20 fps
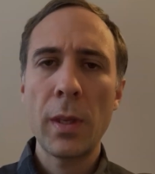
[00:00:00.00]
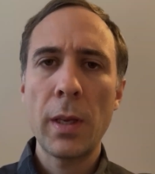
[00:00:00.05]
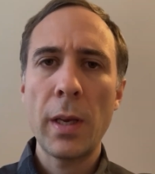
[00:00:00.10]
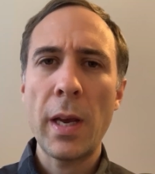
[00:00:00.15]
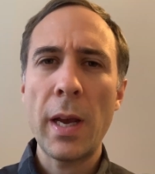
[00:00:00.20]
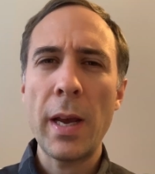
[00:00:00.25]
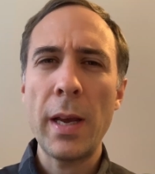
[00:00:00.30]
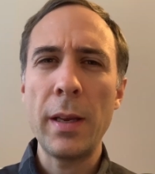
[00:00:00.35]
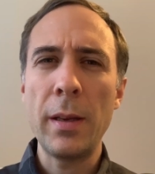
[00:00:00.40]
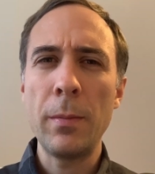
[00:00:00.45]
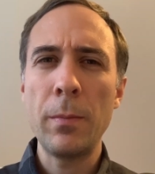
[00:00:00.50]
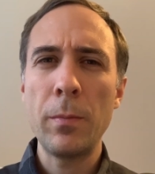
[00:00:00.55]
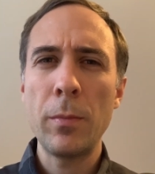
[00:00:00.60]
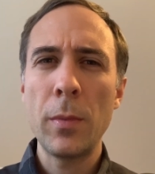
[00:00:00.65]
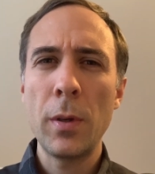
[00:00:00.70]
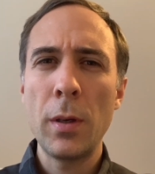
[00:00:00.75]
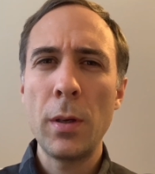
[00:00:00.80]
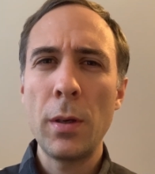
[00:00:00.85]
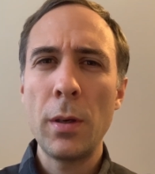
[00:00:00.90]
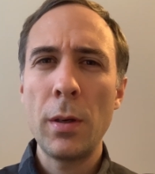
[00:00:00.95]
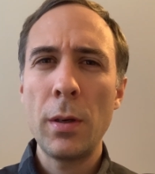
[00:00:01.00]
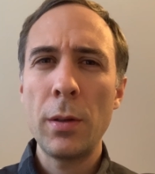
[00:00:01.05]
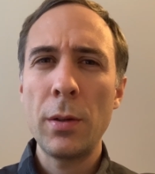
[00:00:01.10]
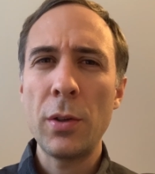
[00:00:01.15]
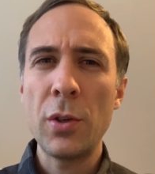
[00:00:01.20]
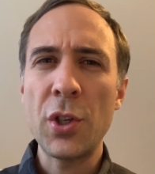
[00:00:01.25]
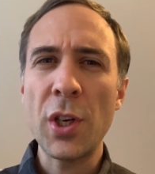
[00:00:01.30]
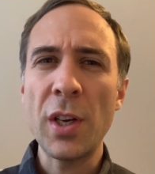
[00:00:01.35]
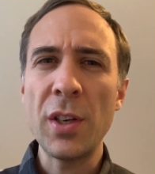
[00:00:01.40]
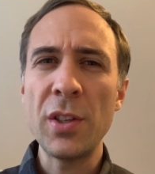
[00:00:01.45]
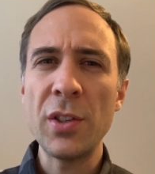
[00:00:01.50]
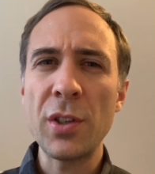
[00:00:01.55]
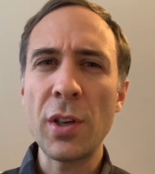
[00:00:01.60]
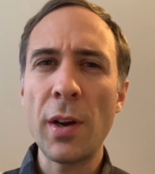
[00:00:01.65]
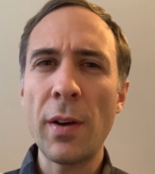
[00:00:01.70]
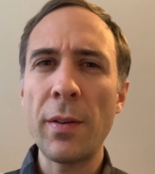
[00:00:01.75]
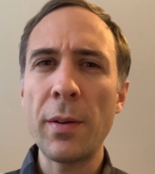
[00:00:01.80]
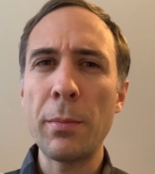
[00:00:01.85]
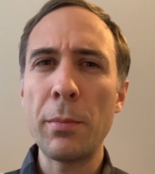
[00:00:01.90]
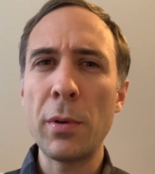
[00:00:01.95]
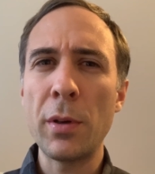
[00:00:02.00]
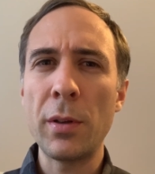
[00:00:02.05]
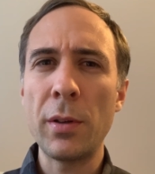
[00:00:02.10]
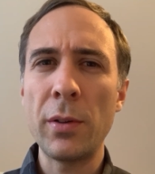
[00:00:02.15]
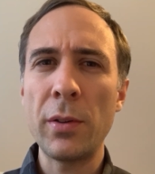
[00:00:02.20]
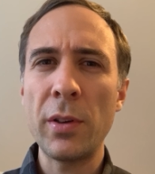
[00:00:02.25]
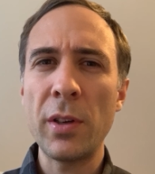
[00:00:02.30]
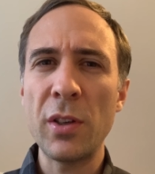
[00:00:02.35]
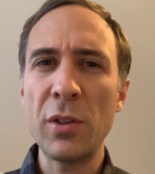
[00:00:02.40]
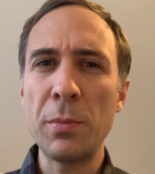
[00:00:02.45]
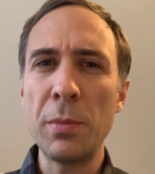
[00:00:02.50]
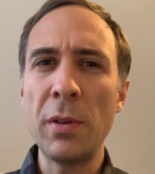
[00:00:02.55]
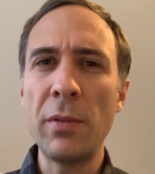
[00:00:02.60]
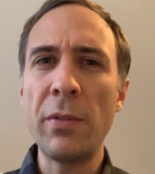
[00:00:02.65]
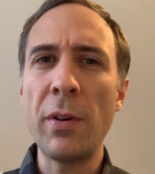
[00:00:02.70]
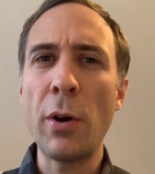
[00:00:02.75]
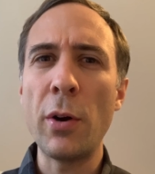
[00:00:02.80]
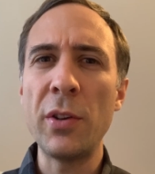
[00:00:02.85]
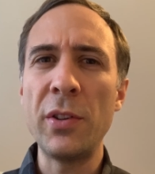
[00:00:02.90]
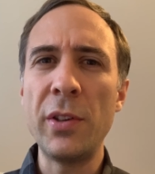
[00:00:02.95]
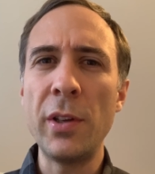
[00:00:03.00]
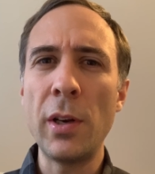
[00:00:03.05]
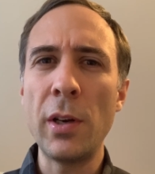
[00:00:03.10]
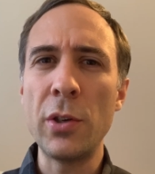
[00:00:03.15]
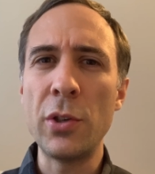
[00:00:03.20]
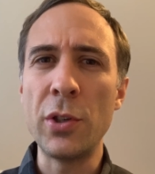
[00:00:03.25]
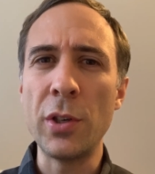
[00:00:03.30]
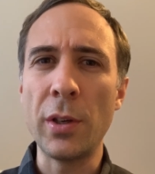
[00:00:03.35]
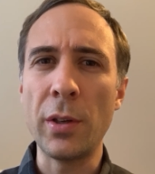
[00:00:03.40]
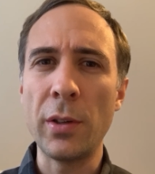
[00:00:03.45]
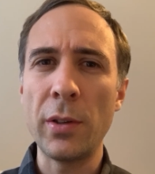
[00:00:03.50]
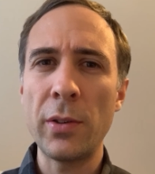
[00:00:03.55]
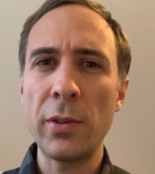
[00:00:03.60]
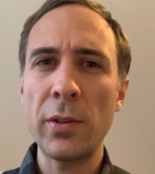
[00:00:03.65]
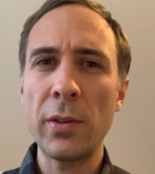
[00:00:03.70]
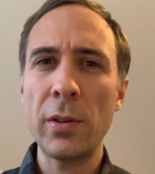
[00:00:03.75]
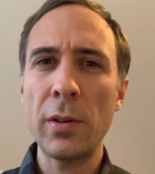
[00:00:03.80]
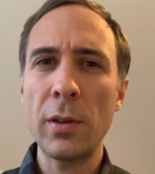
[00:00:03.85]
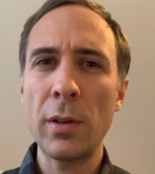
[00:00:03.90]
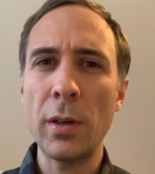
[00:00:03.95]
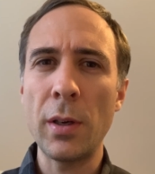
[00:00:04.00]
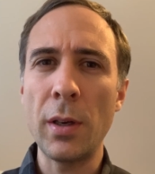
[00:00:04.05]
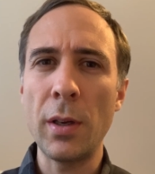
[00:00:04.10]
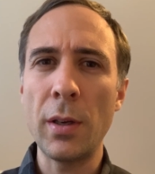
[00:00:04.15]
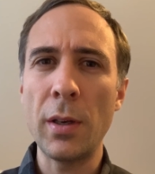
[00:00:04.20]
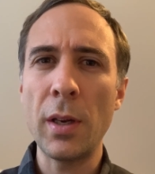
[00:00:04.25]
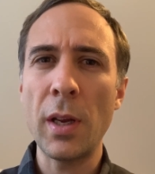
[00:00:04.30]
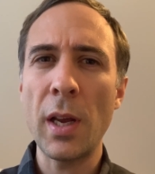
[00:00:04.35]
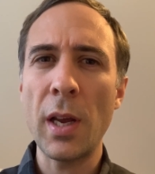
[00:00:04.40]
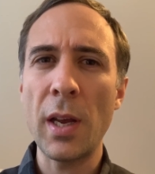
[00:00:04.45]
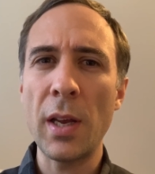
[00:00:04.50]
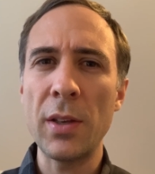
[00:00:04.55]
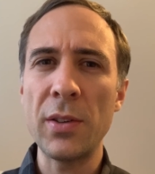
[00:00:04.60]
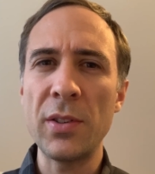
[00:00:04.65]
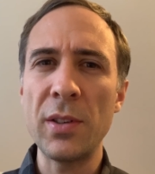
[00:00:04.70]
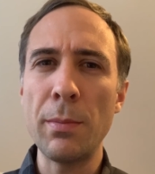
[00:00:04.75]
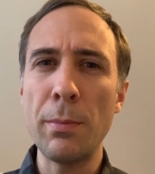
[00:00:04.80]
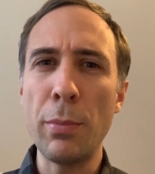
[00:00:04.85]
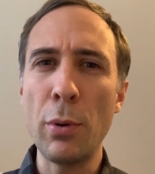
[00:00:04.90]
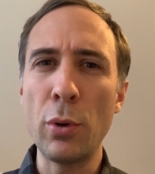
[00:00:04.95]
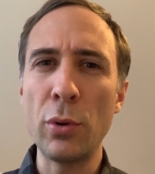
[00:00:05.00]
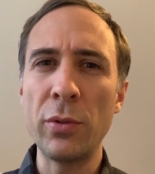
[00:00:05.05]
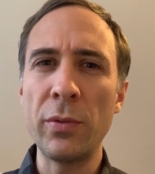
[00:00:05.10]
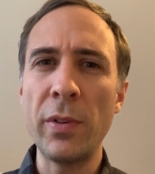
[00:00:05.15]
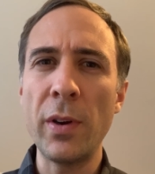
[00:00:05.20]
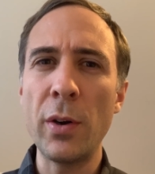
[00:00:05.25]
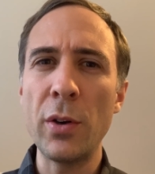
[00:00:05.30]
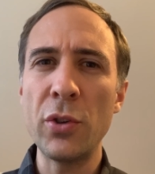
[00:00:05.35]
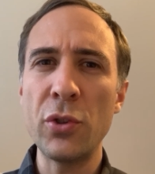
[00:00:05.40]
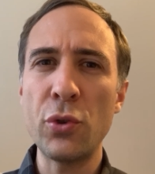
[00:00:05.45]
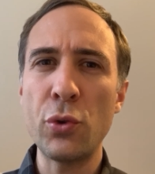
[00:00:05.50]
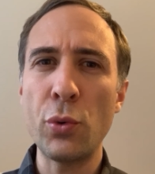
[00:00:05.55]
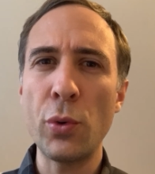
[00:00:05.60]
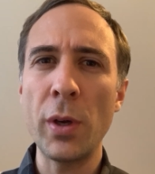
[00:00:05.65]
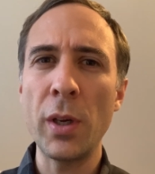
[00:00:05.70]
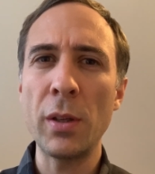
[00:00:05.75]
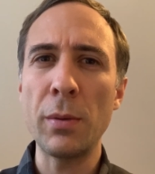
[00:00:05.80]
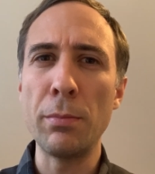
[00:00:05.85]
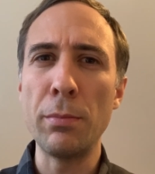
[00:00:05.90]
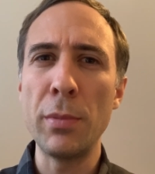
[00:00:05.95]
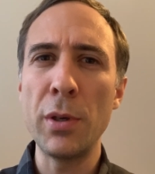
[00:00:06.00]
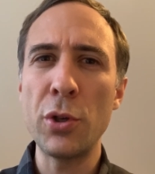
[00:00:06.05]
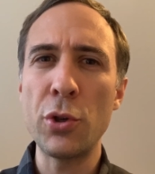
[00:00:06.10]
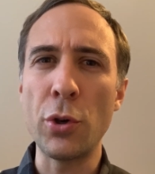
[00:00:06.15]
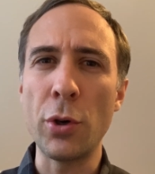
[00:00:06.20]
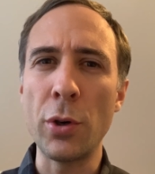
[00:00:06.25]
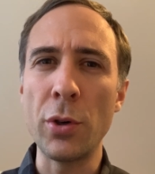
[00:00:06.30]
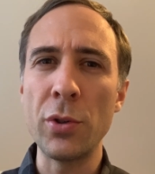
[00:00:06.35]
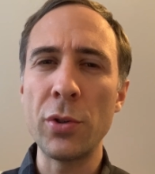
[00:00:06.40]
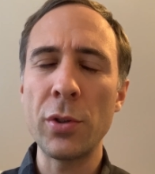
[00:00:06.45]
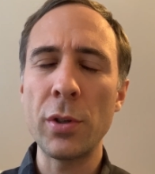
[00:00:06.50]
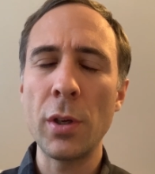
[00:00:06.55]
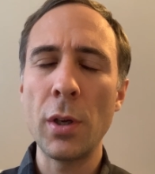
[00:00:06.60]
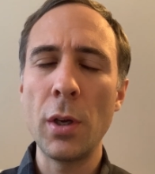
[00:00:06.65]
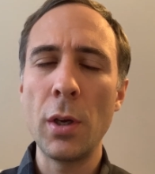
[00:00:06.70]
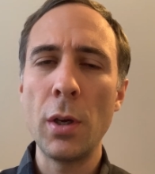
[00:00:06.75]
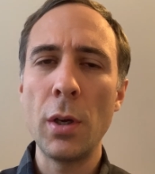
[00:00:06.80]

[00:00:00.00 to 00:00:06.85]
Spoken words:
Hi, the Chinese government has been very diligent and has imposed very strict measures